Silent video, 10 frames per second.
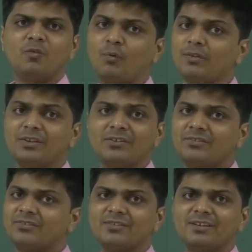which
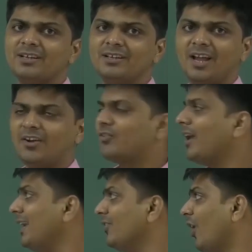is not
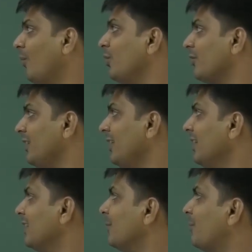right.
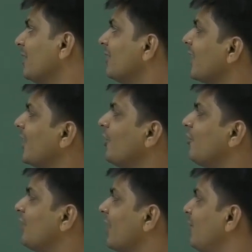Obviously, the pencil cannot
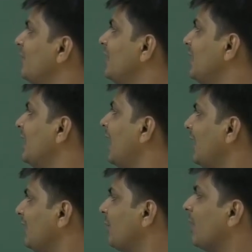struggle with the
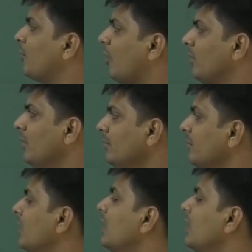algebra problem.